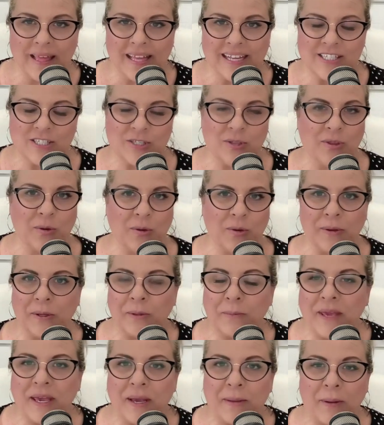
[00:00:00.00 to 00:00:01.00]
So there
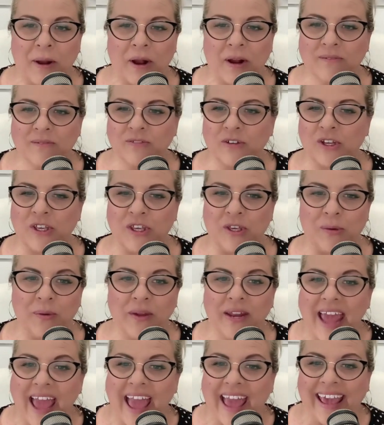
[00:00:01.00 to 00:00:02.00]
will be a part for
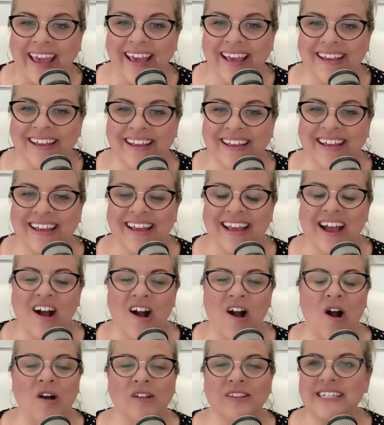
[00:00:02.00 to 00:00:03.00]
Q&A.
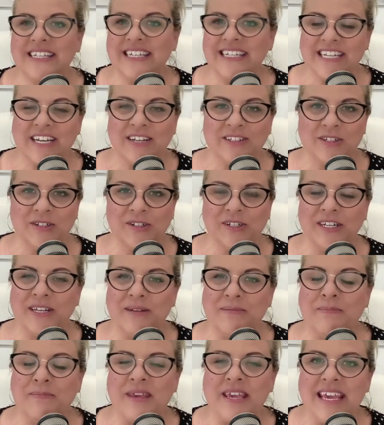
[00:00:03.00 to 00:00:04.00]
All the details are going
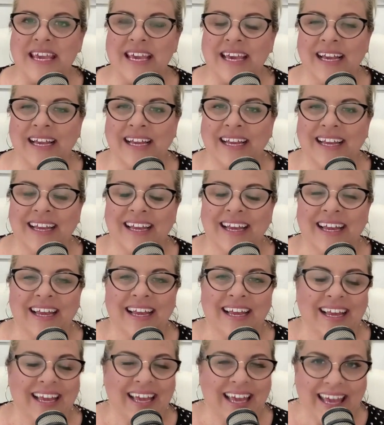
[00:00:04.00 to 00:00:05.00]
to be
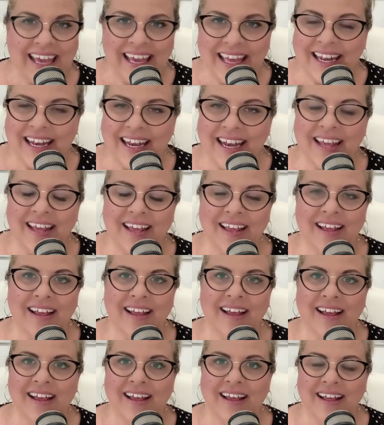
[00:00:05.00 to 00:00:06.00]
in
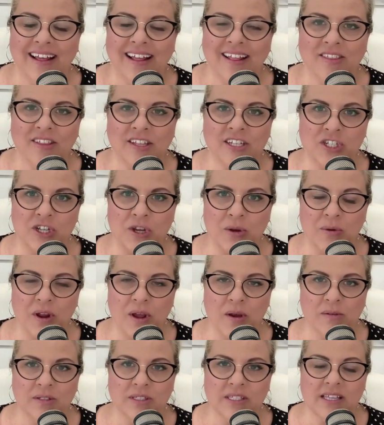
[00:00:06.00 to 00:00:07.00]
the show
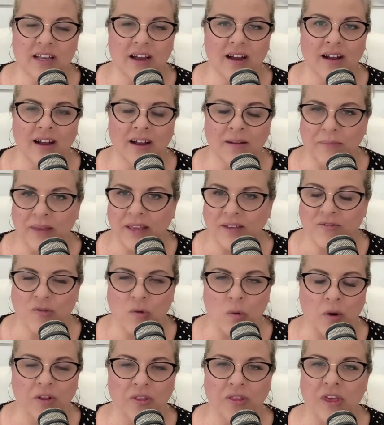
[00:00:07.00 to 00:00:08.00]
notes
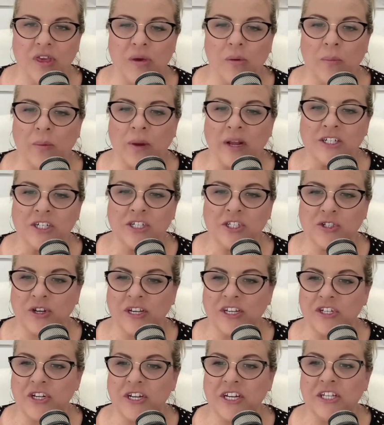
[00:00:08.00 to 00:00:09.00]
for the
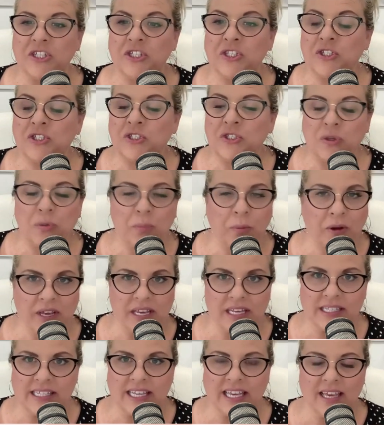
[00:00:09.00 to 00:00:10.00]
registration. It's super
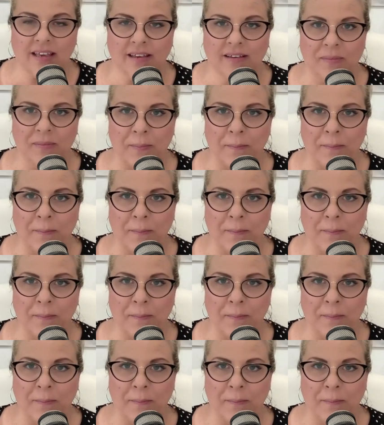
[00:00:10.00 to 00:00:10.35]
easy.